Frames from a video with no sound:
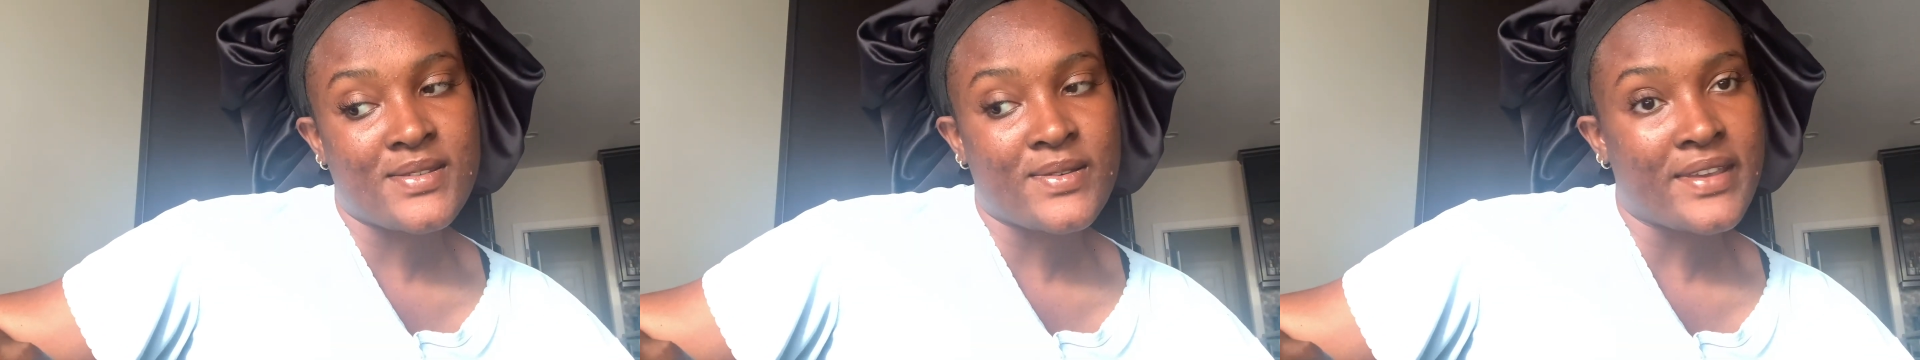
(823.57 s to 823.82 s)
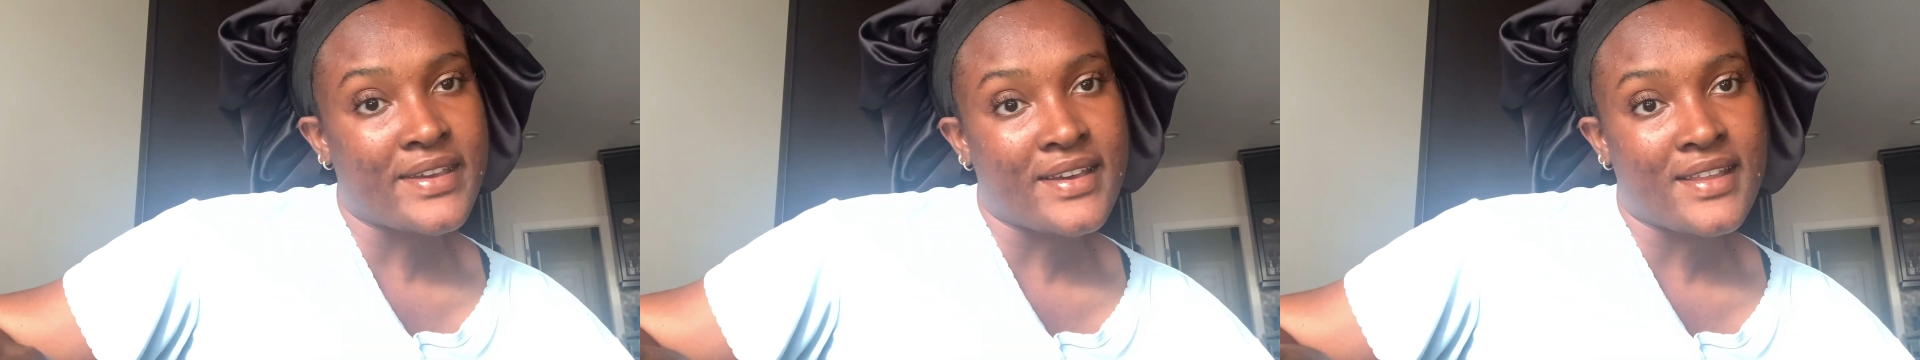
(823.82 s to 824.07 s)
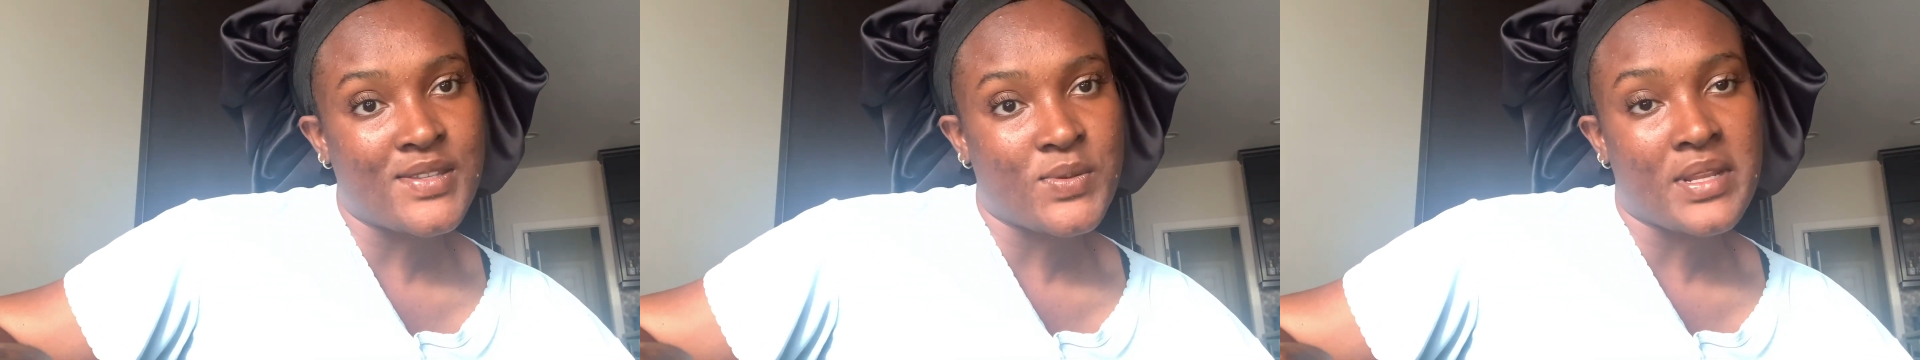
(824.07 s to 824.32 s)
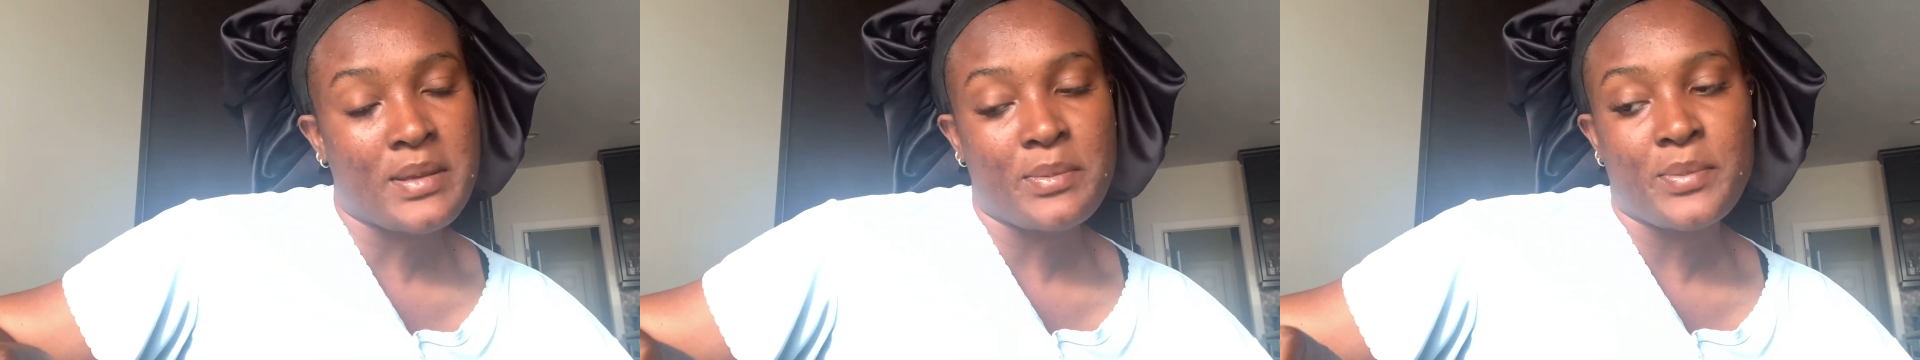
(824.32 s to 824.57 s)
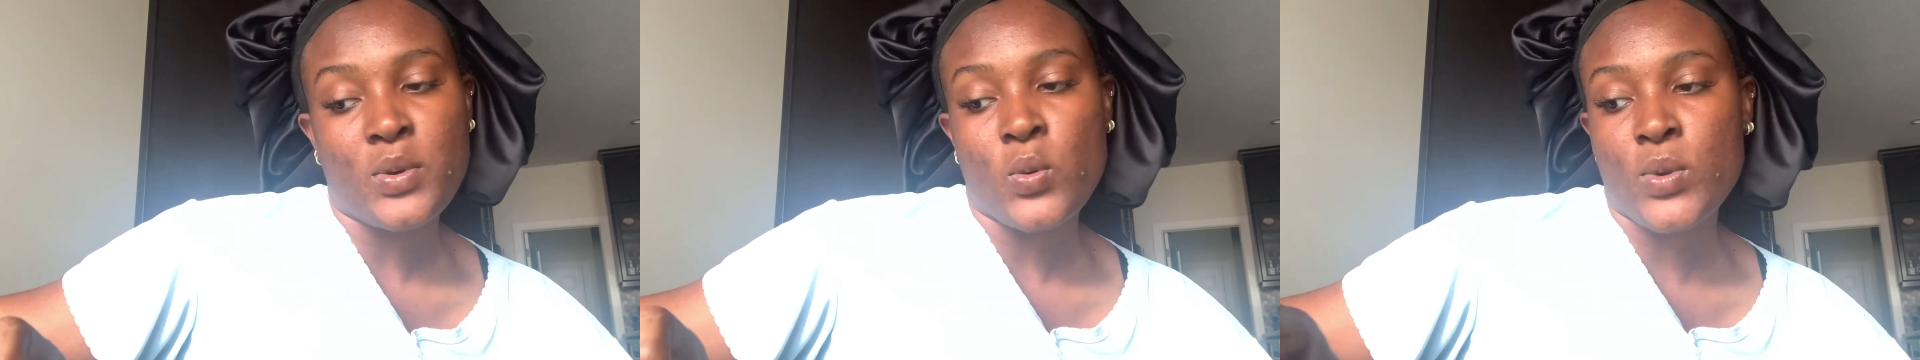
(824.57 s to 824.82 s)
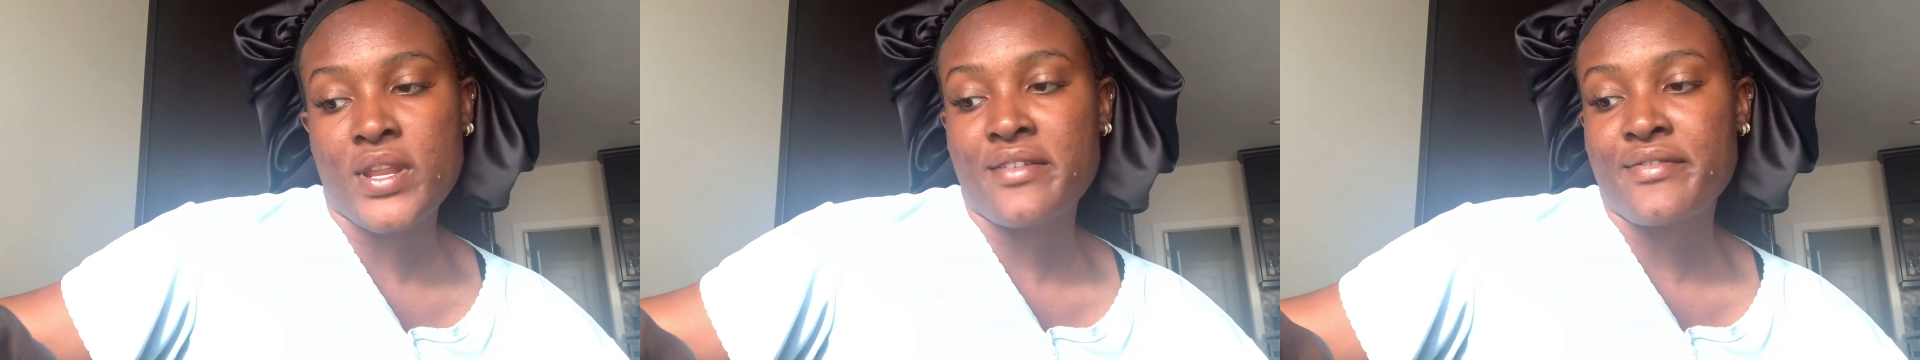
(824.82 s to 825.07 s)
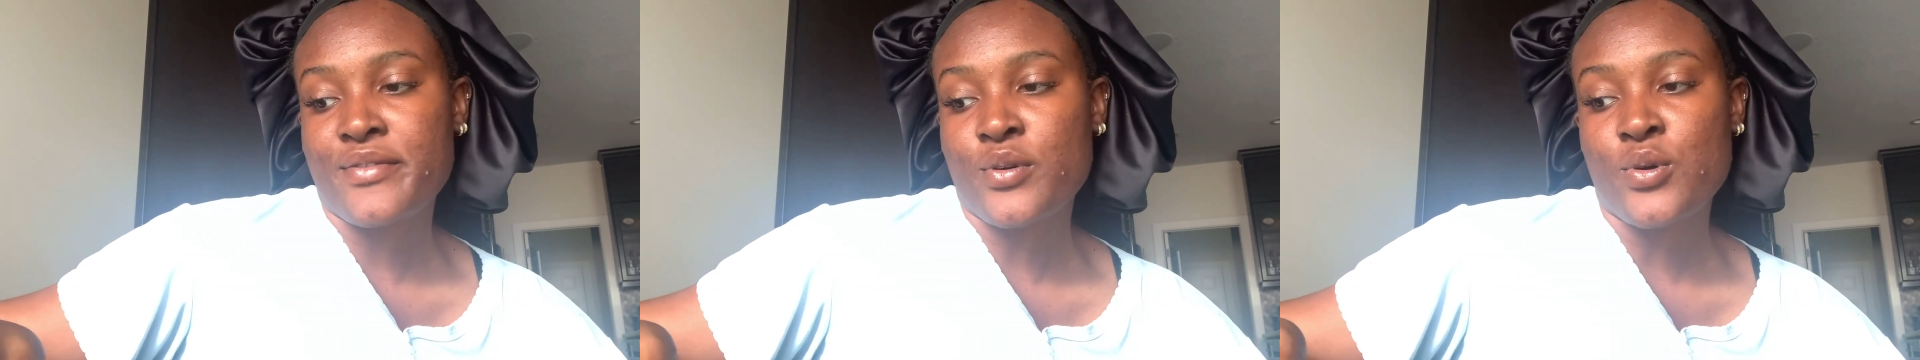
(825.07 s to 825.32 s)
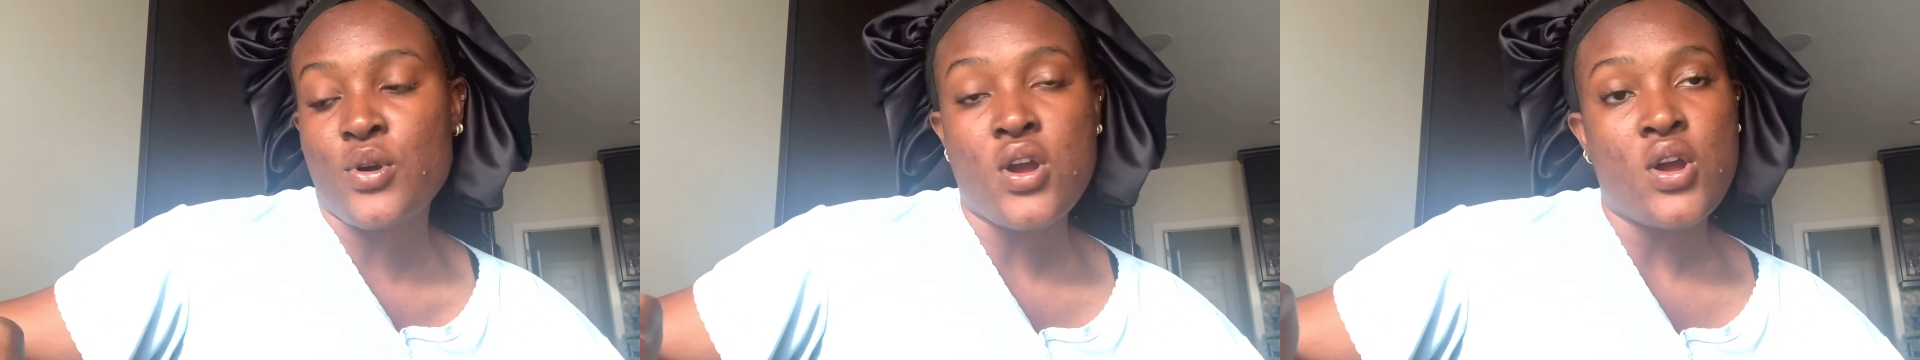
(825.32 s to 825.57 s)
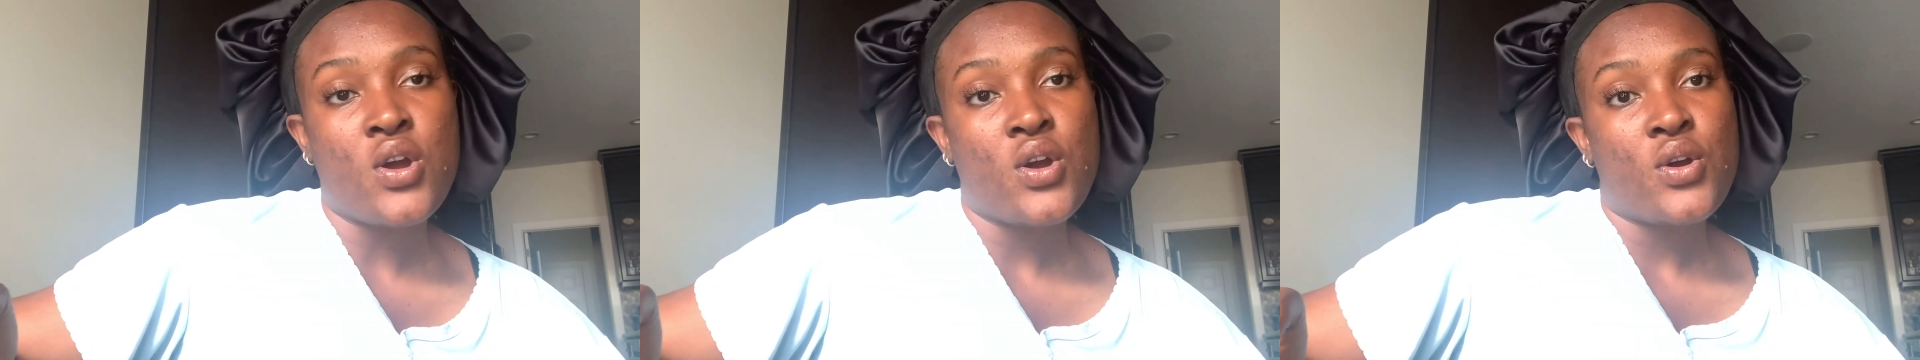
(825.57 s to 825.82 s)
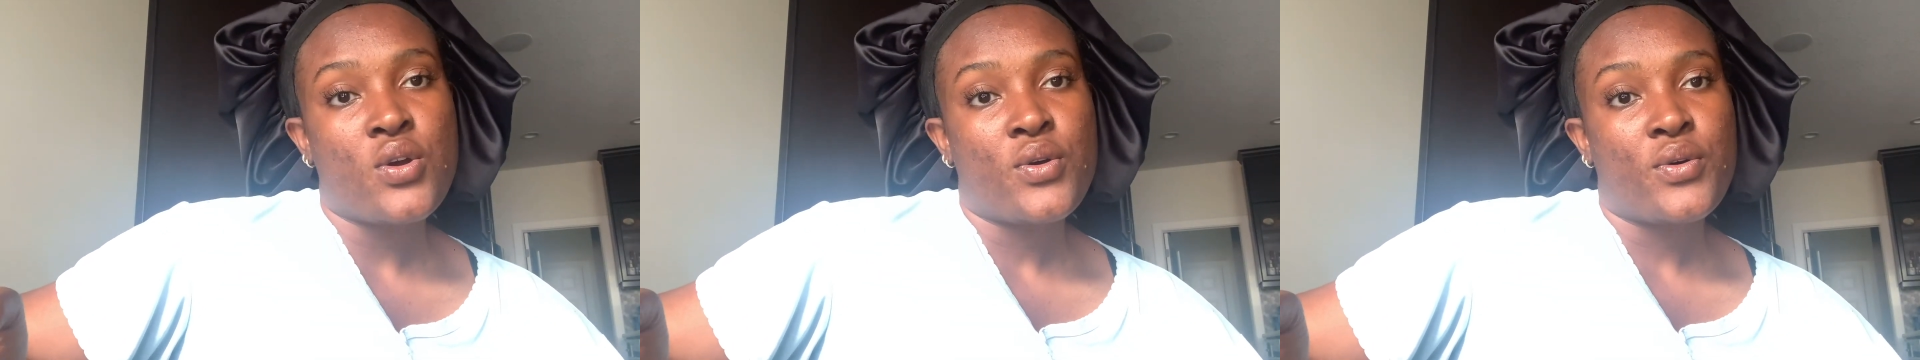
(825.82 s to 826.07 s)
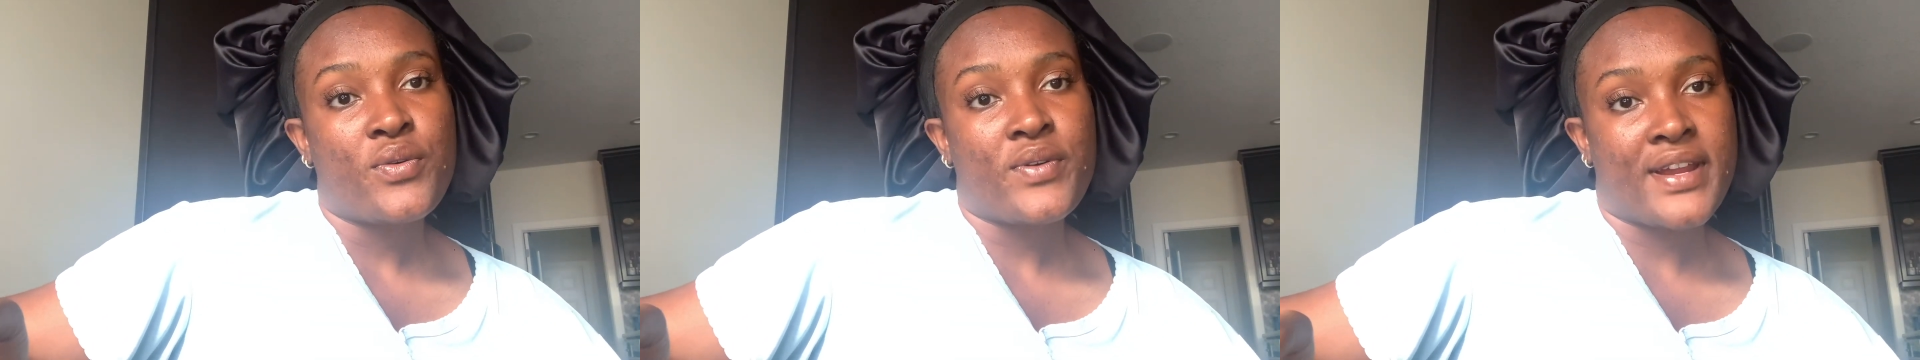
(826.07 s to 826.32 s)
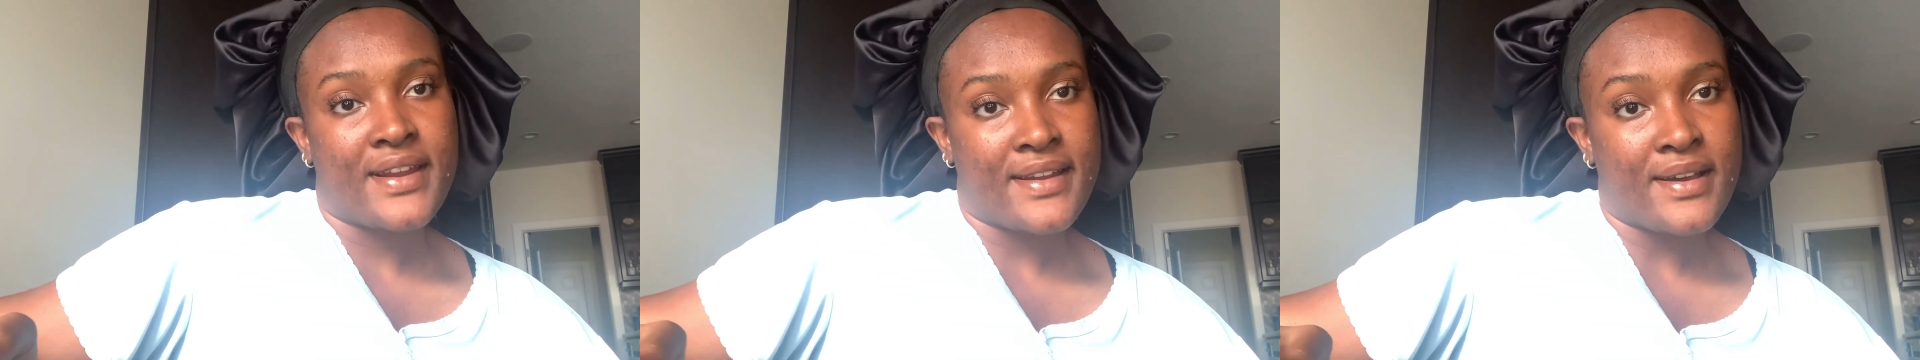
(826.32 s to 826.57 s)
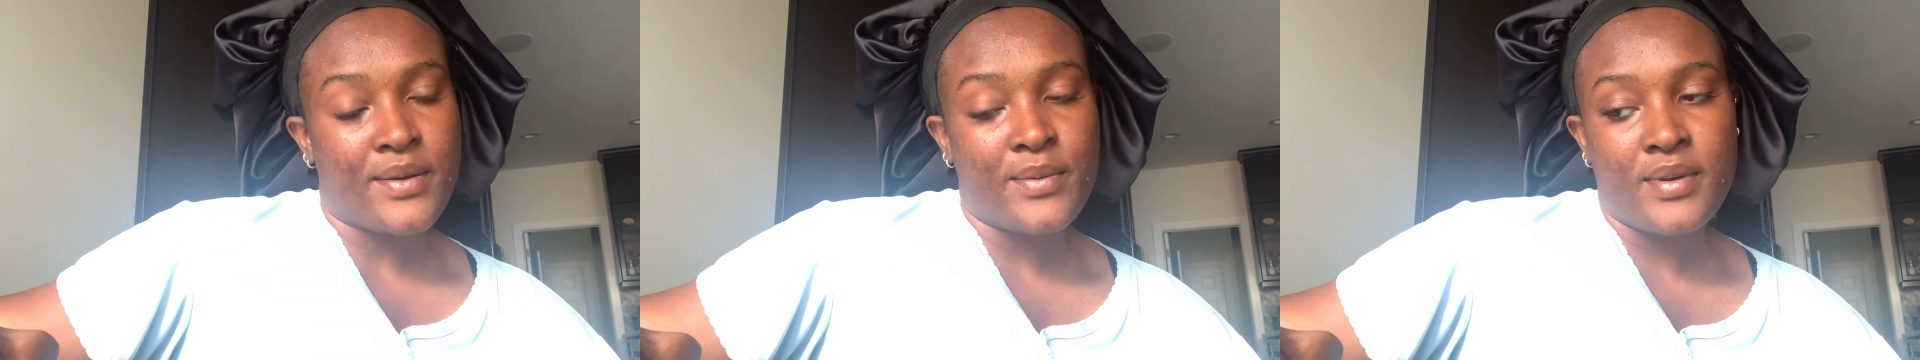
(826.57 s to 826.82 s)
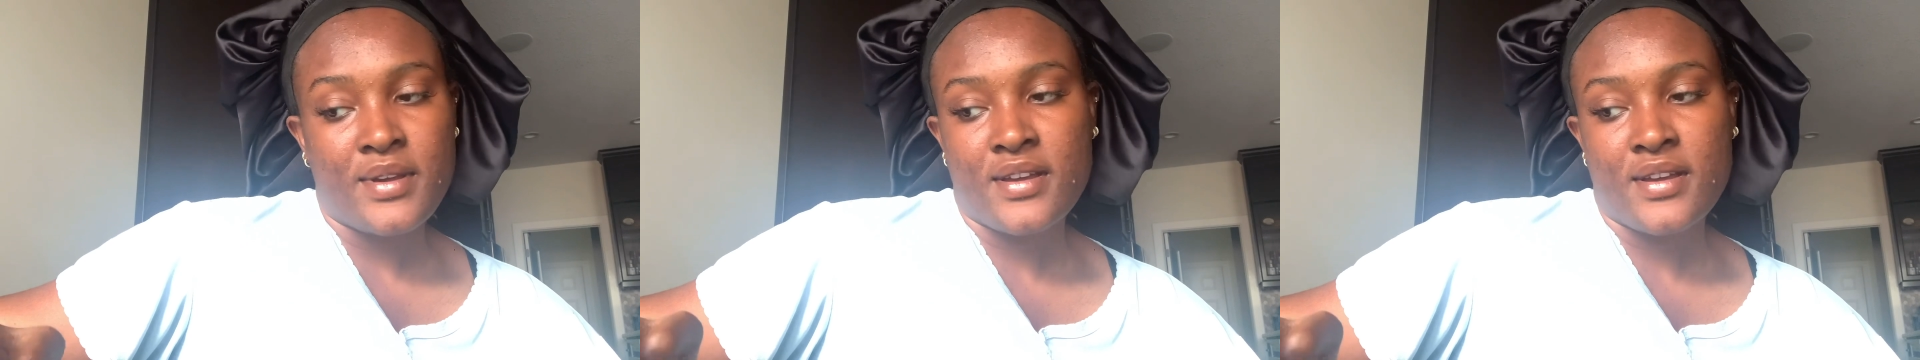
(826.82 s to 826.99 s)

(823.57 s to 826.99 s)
So yeah, that's what I'm waiting for right now.